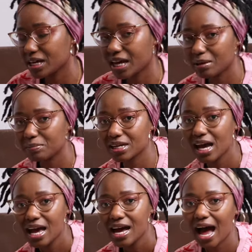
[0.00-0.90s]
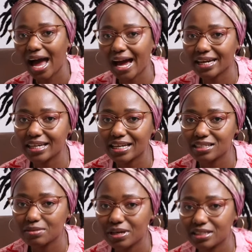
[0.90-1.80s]
day, but I
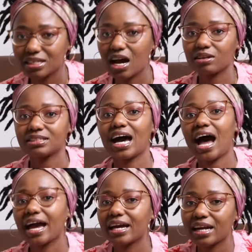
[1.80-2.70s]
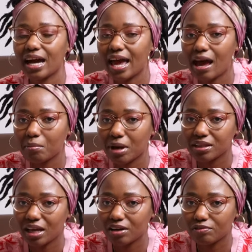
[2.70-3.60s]
underestimated how tired I am
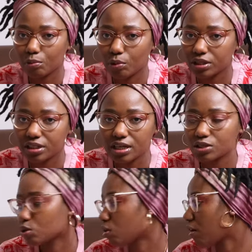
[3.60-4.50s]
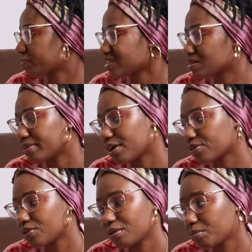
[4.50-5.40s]
at the end of a workday. So after about
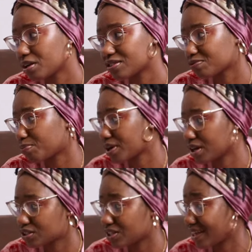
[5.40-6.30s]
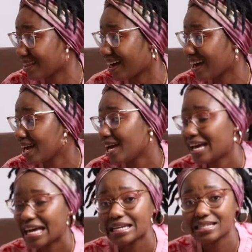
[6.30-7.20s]
30 minutes of putting it together,
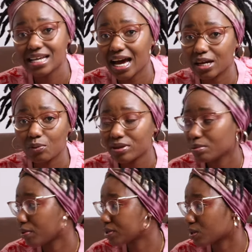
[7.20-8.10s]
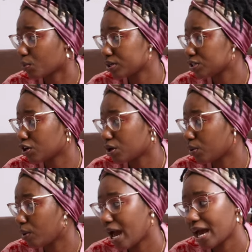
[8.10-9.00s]
deciding where the books are going to
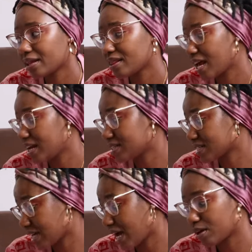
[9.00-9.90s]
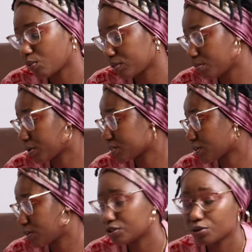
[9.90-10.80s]
go and then deciding where the books
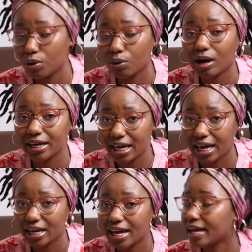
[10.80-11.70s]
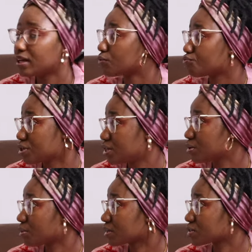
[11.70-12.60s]
are going to go again and
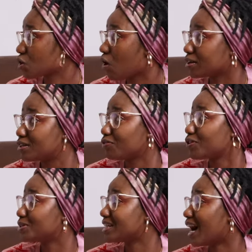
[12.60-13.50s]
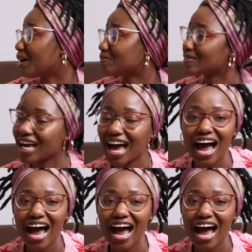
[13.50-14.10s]
redoing this quite a few times,